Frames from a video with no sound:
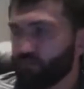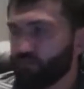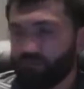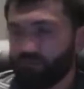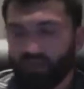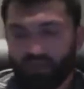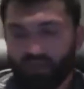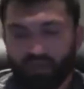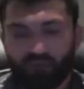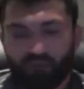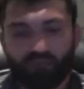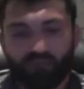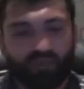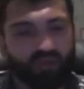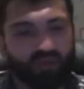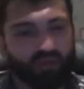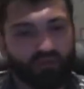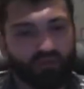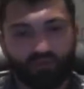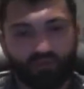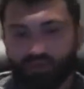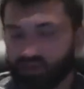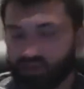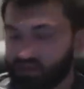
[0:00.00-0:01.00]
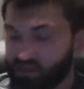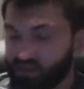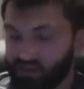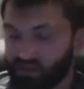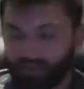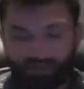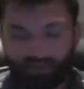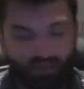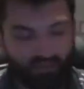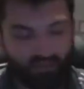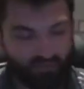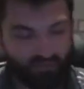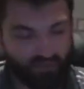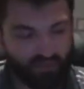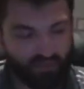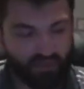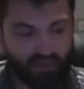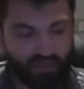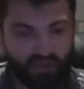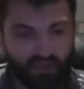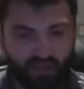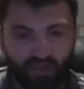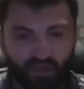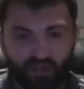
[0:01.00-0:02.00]
Big.
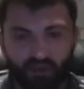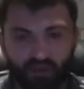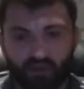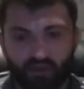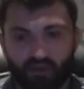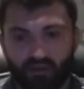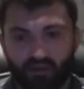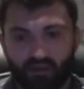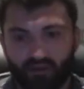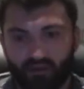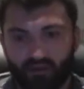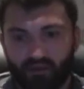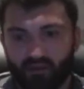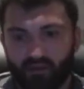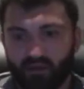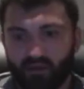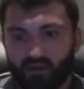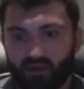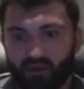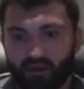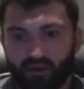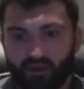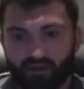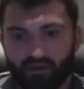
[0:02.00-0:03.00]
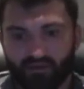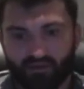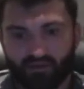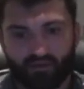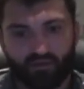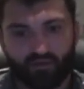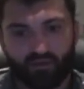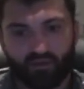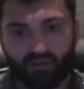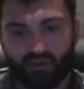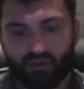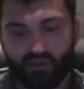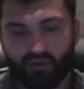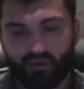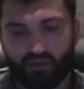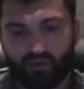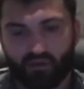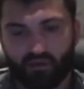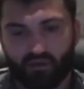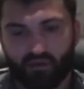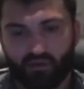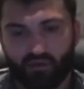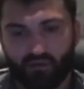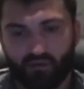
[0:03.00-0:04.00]
Definitely, it's
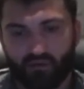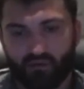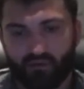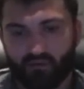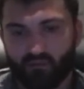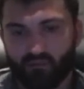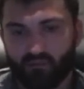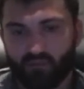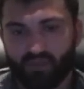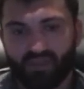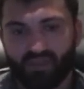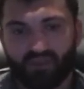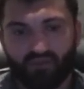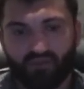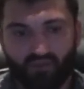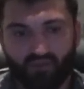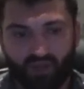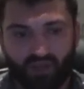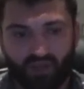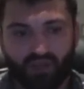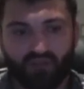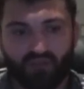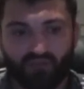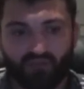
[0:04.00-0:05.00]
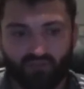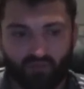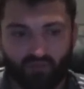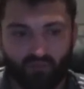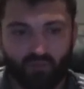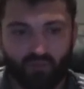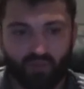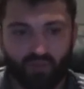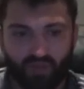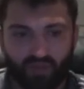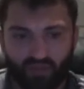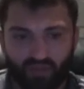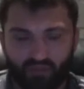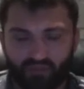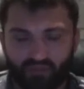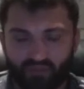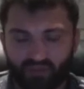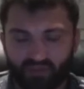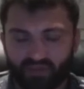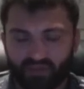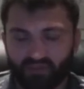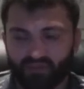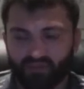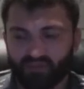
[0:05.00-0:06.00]
gonna be great for me.
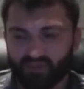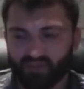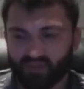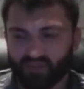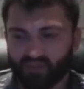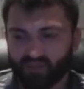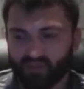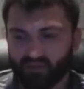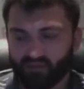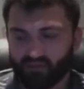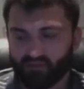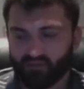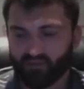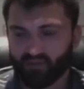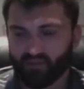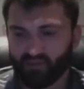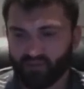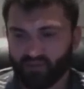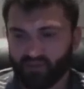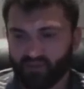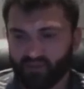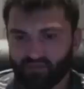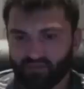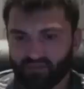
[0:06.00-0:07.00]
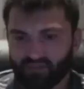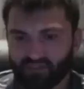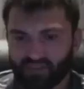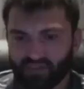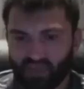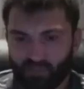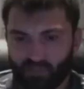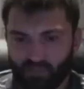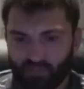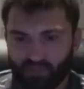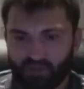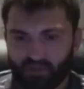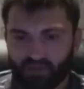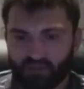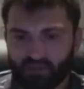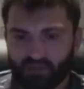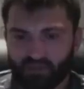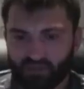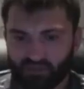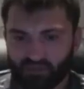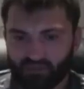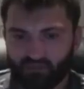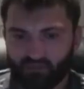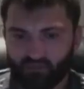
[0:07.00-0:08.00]
If it's happened,
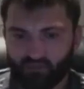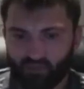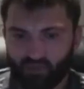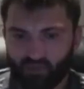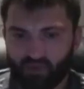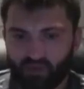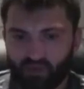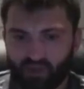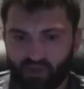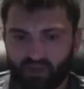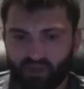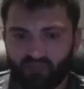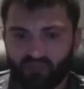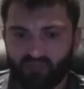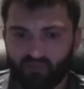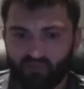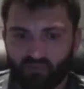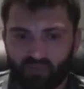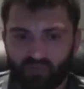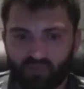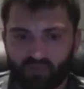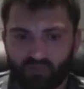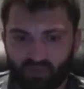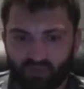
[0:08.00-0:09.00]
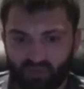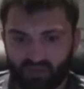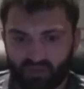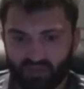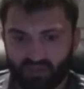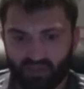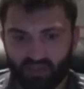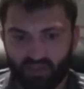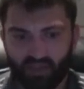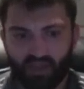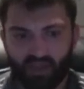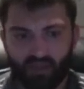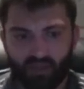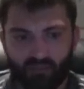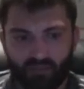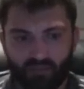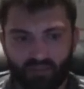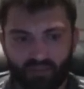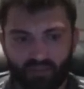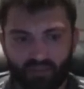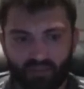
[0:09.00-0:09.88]
it would be great for me. But it didn't happen,